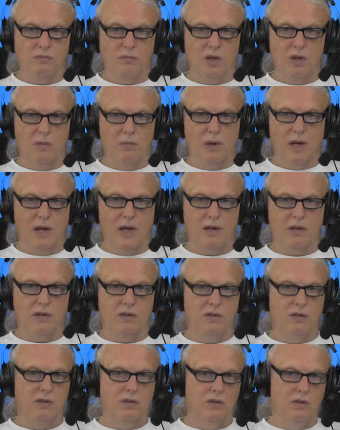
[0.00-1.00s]
bad
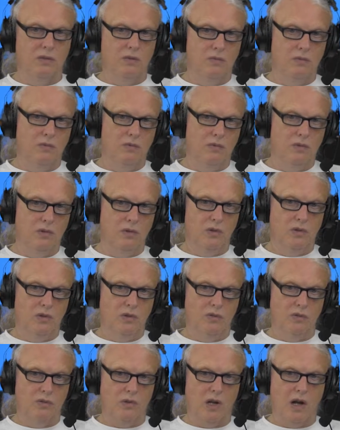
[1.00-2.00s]

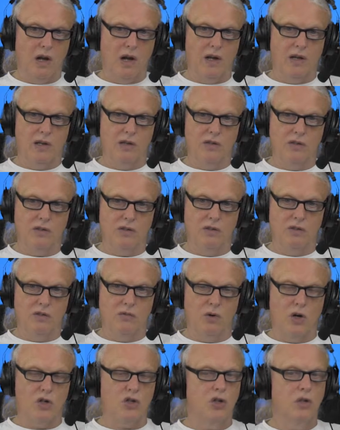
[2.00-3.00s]
guy is
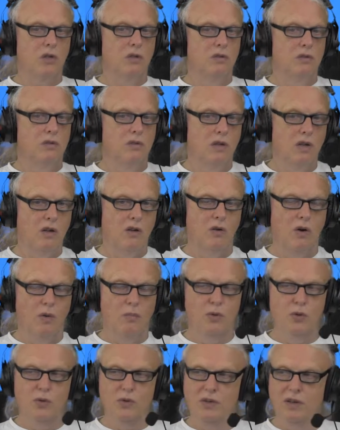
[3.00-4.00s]
Russia or
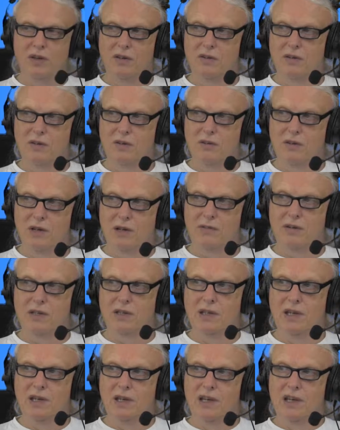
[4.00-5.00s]
Putin or whoever.
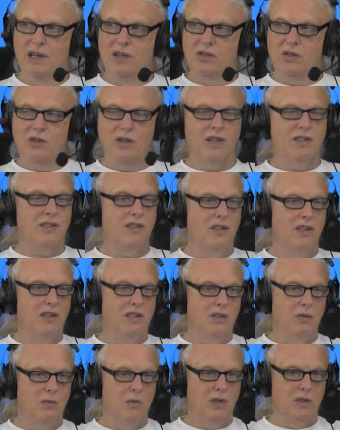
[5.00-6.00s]
So that's an
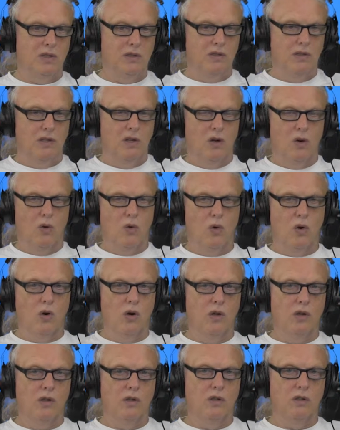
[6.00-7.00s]
easy one.
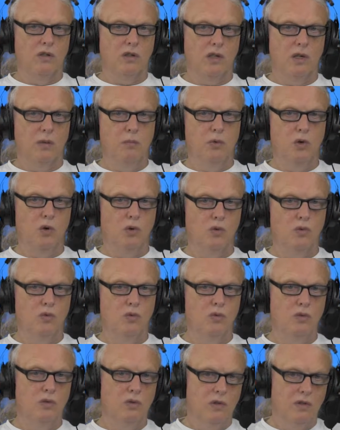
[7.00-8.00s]
Or Kim
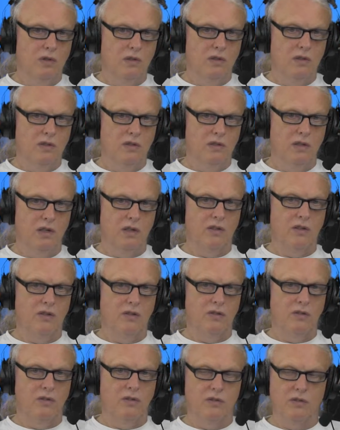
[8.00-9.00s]
Jong-un,
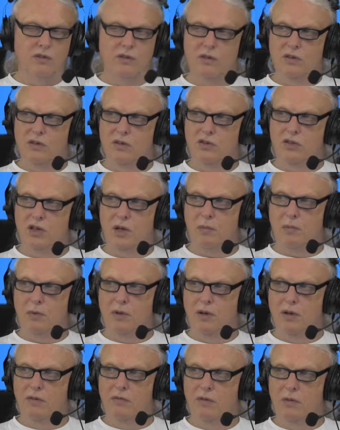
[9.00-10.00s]
the chap
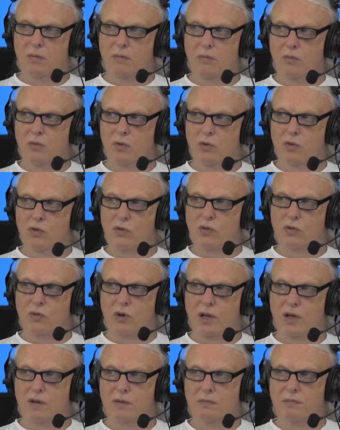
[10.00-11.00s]
from North
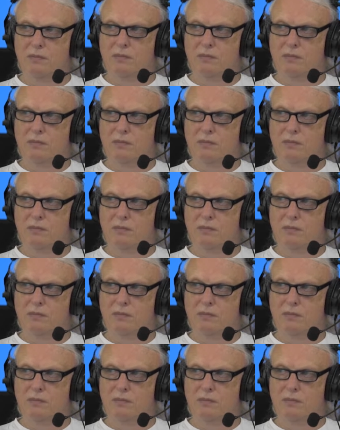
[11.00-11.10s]
Korea,